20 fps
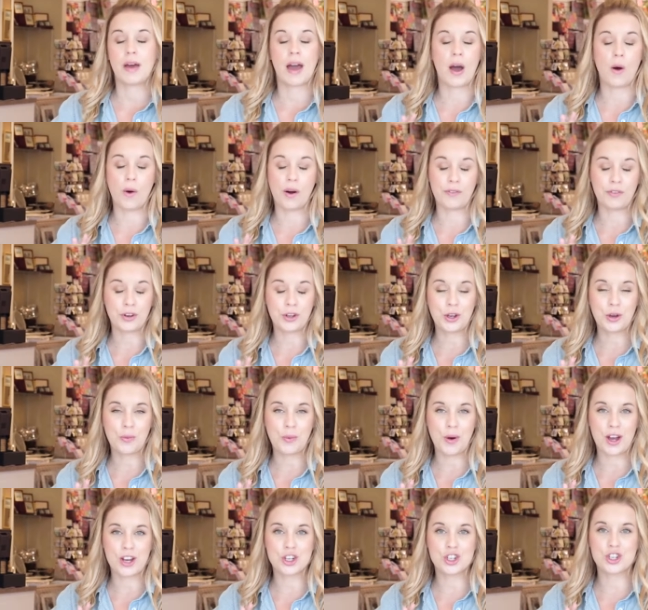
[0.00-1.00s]
however you
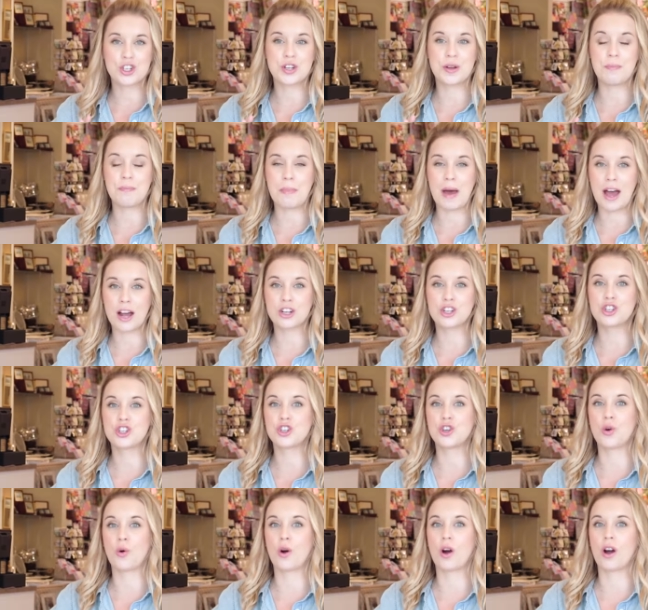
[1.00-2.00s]
wish, to match
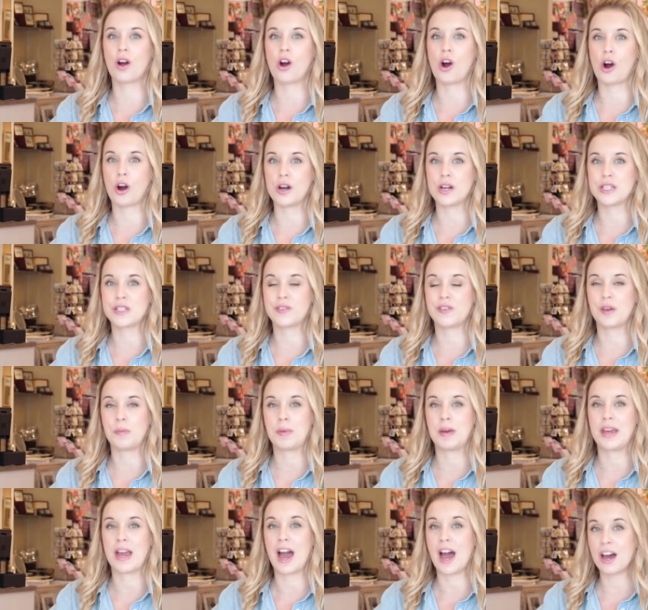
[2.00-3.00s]
your
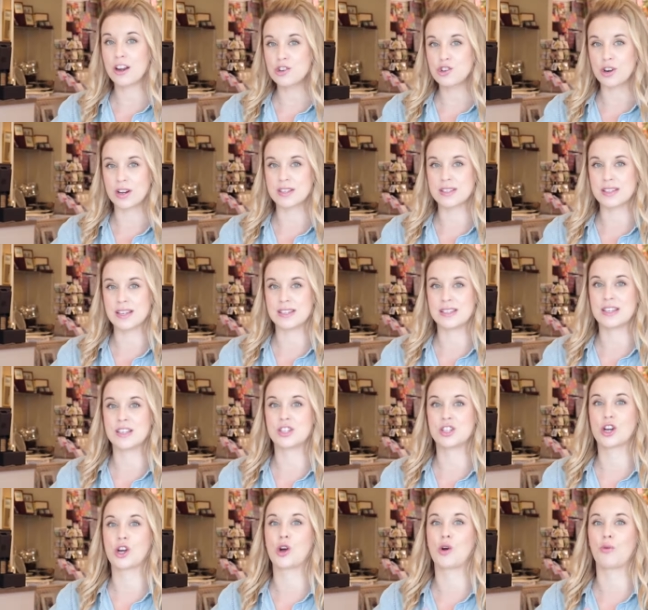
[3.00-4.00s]
RSVP address list is
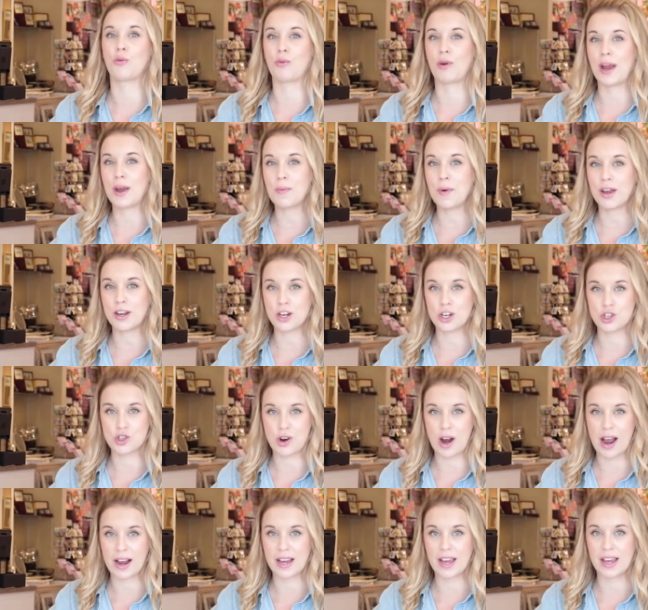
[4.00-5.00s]
a great way to
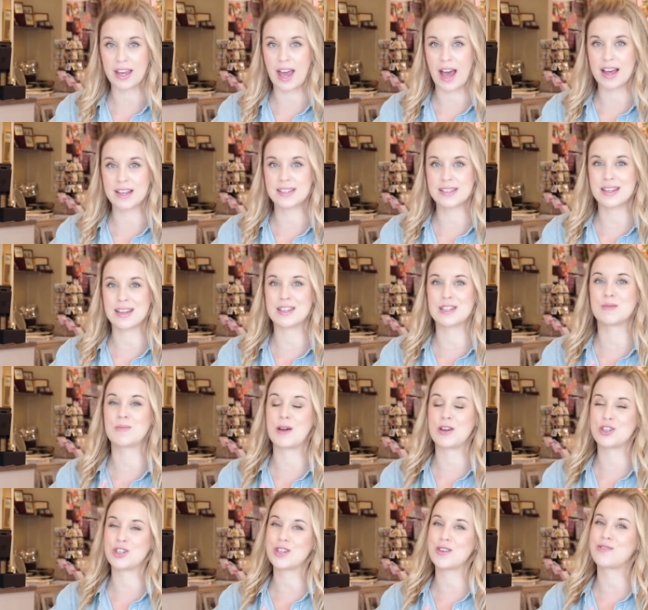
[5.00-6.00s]
track guests,
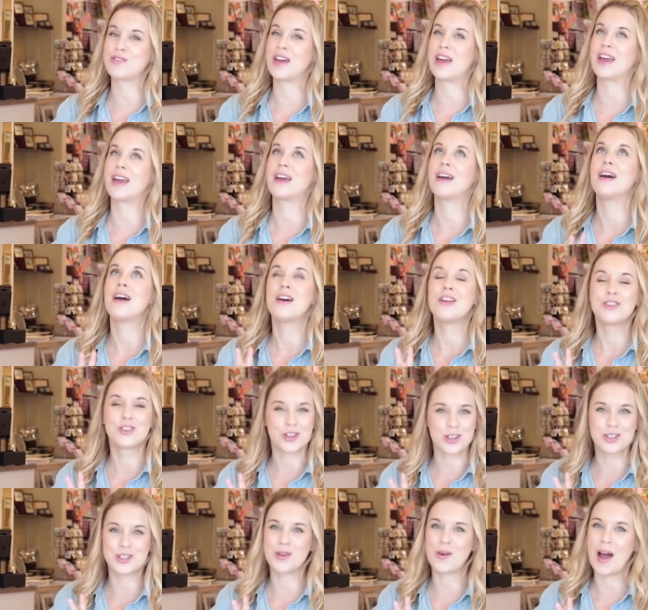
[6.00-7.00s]
especially if they
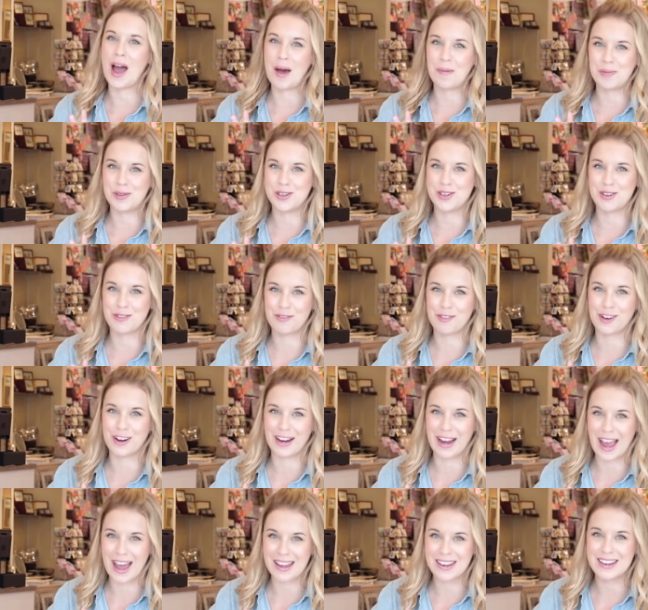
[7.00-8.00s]
just so happen to
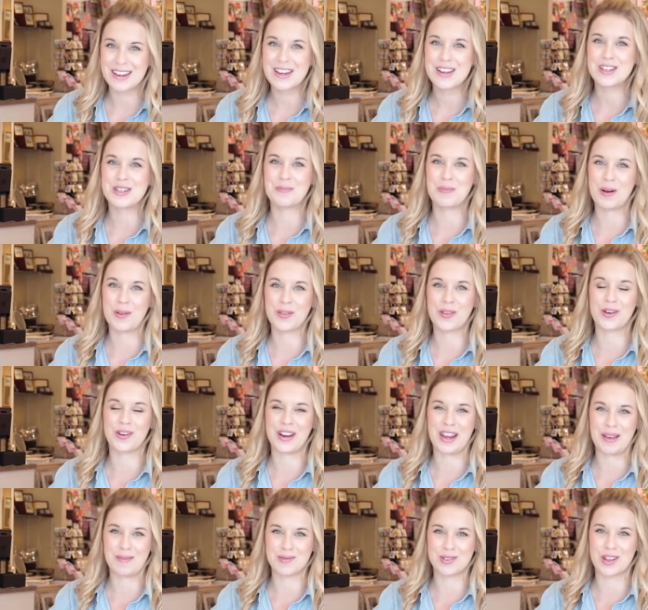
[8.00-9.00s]
forget to put their
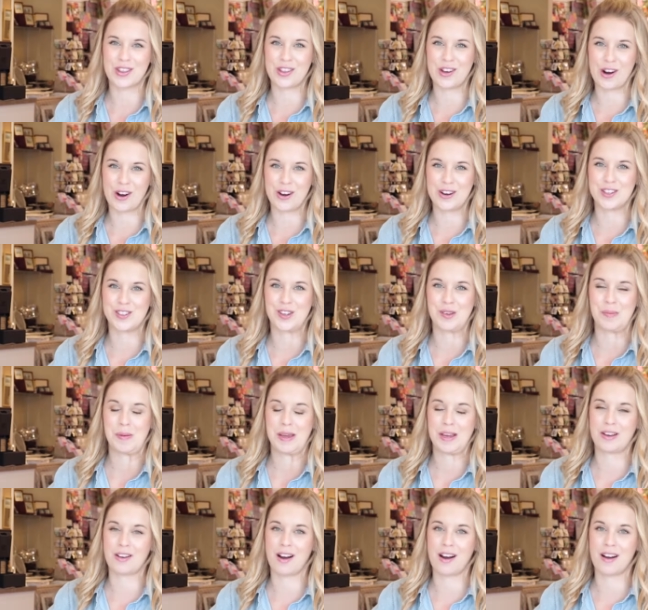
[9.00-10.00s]
names on the
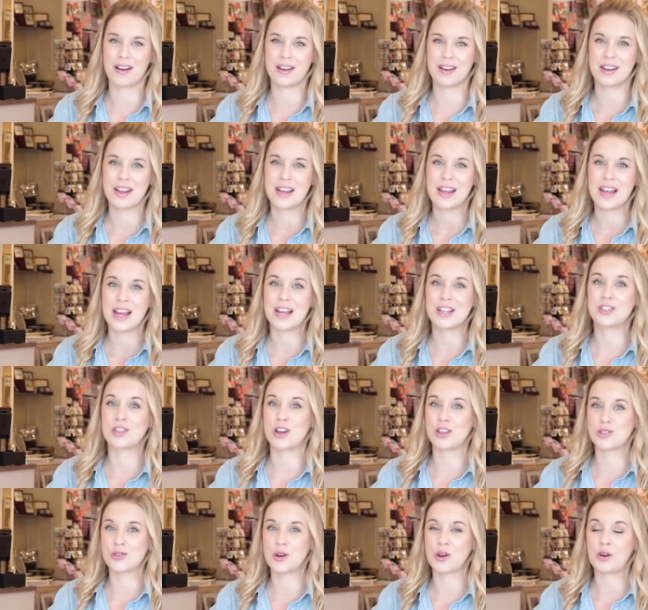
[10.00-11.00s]
RSVP card. It's
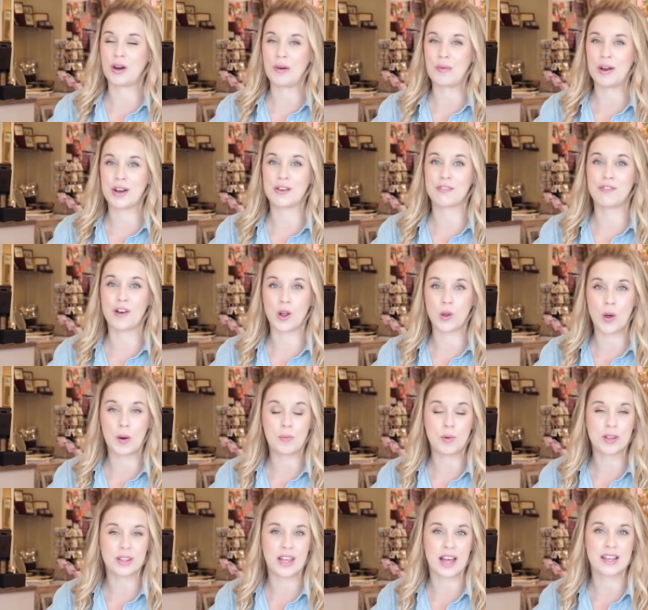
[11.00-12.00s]
also a great way to follow up
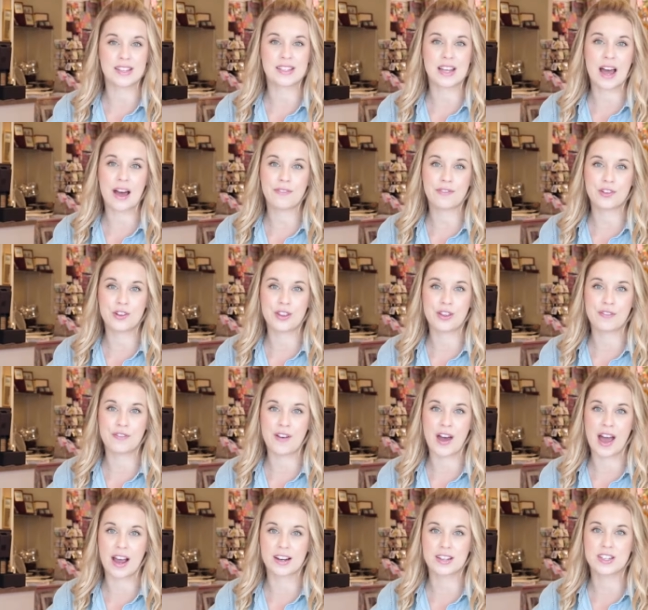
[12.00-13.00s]
with guests after the
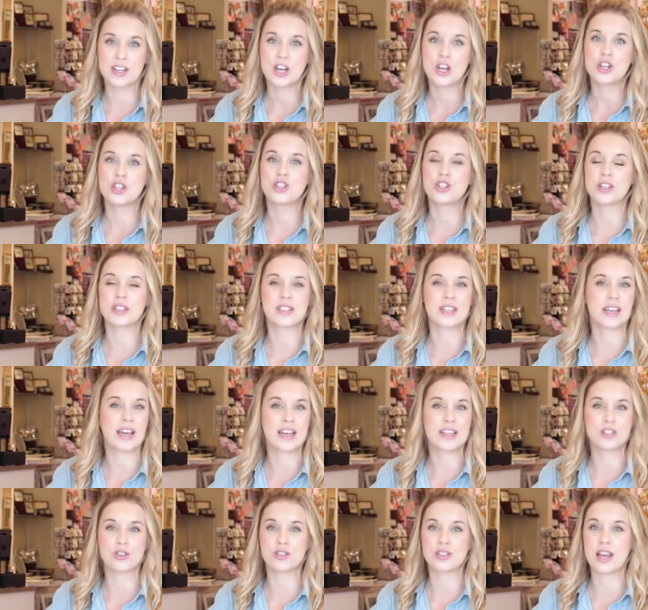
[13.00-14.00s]
fact, just in
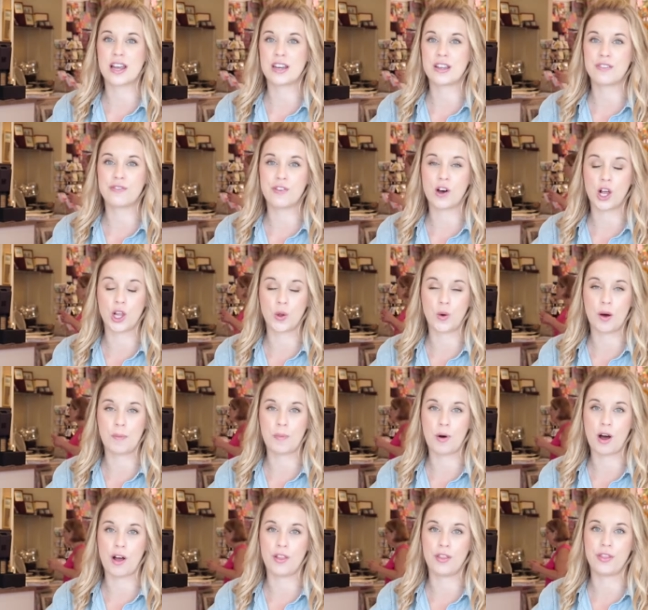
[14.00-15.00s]
case there's any follow-up
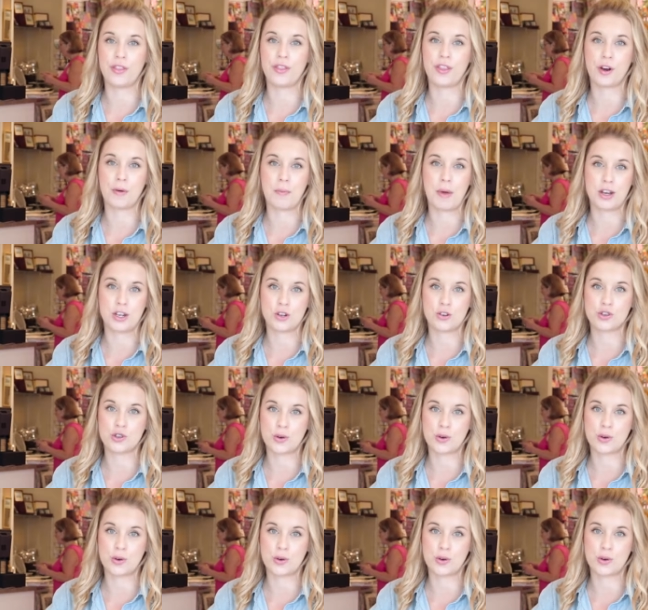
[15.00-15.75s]
on their menu